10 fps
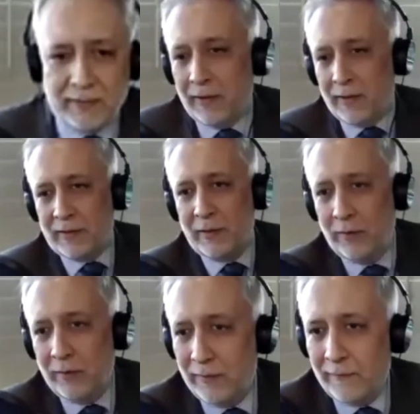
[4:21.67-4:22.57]

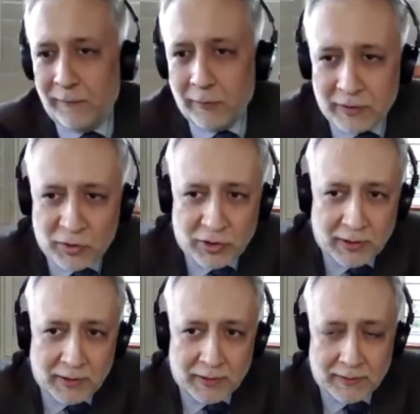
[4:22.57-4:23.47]
So if you're a
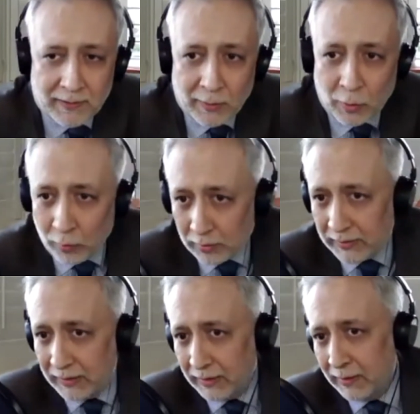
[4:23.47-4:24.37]
GIIN
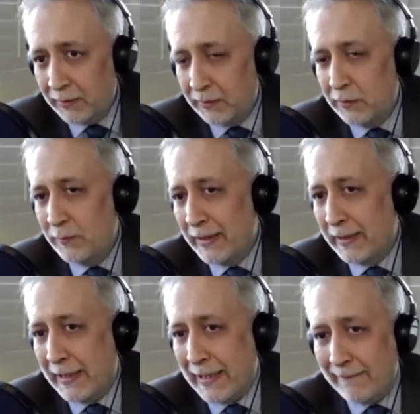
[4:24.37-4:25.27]
holder, you better
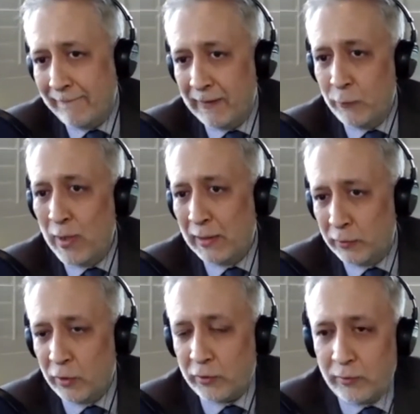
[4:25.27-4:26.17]
have a
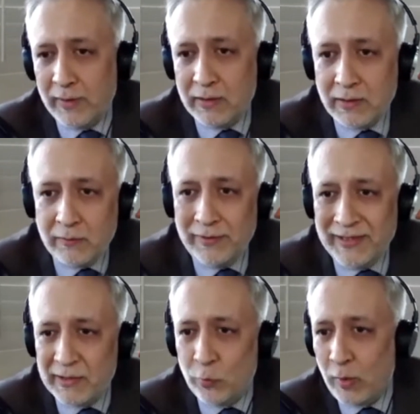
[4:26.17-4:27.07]
well-documented
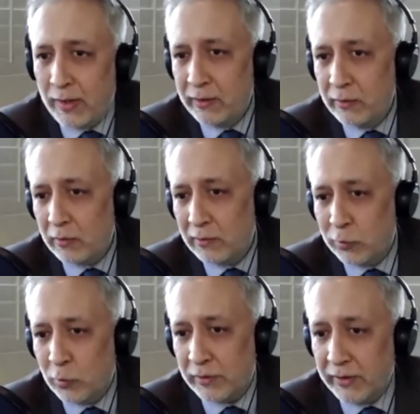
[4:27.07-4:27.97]
reason why you're not
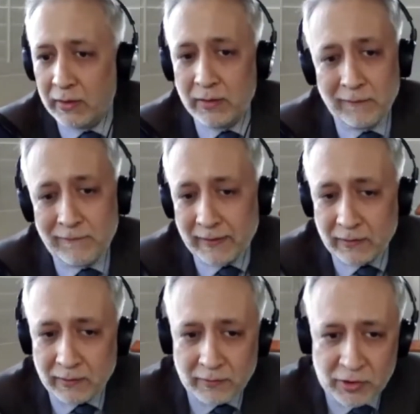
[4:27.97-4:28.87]
reporting under the
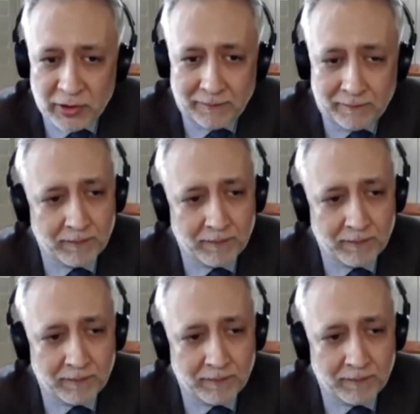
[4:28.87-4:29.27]
FATCA regime.